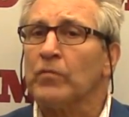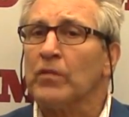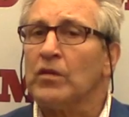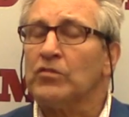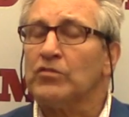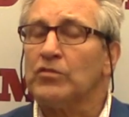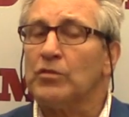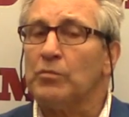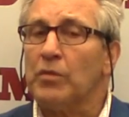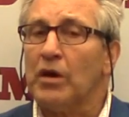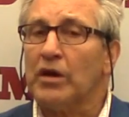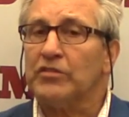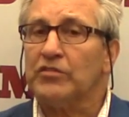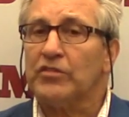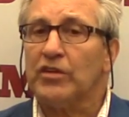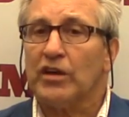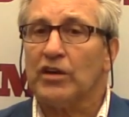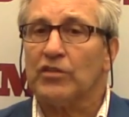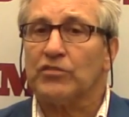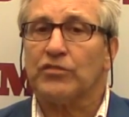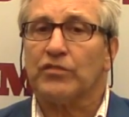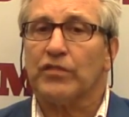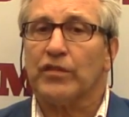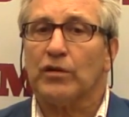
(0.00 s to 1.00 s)
So my
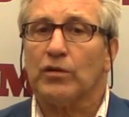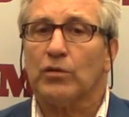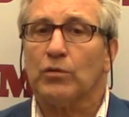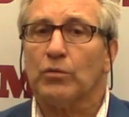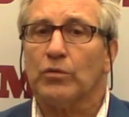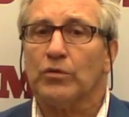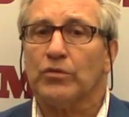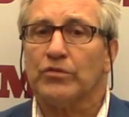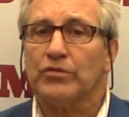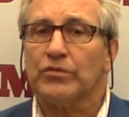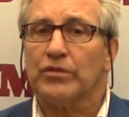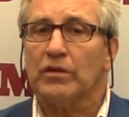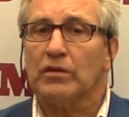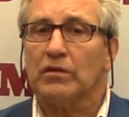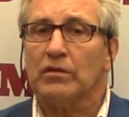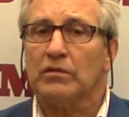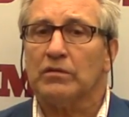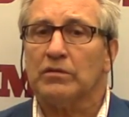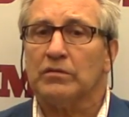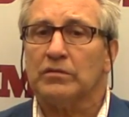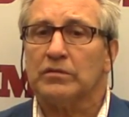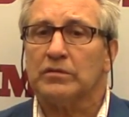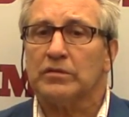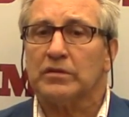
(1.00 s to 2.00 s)
task there was
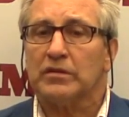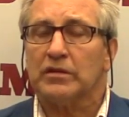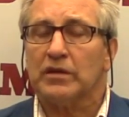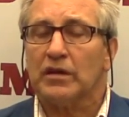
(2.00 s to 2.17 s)
uh,